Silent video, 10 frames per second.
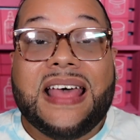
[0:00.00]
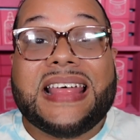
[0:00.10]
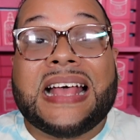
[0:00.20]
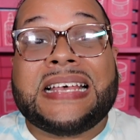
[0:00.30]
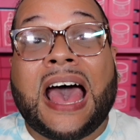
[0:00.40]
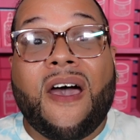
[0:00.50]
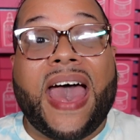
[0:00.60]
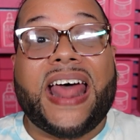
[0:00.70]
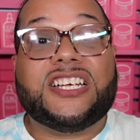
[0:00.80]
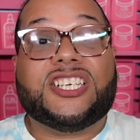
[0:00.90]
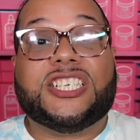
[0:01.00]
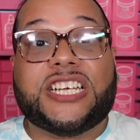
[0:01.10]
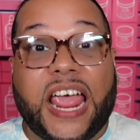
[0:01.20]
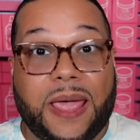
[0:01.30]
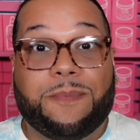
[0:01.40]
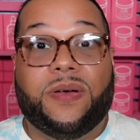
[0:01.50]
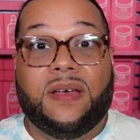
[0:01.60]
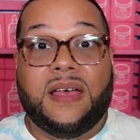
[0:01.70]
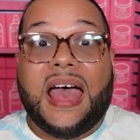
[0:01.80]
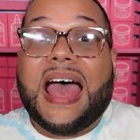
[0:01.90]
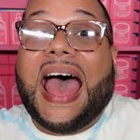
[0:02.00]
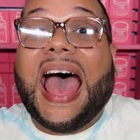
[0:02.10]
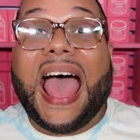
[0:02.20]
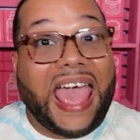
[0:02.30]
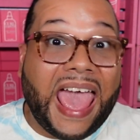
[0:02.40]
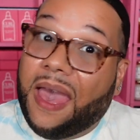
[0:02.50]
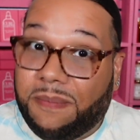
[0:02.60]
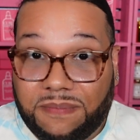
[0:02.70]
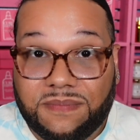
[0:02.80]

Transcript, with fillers: That's how out of shape I am.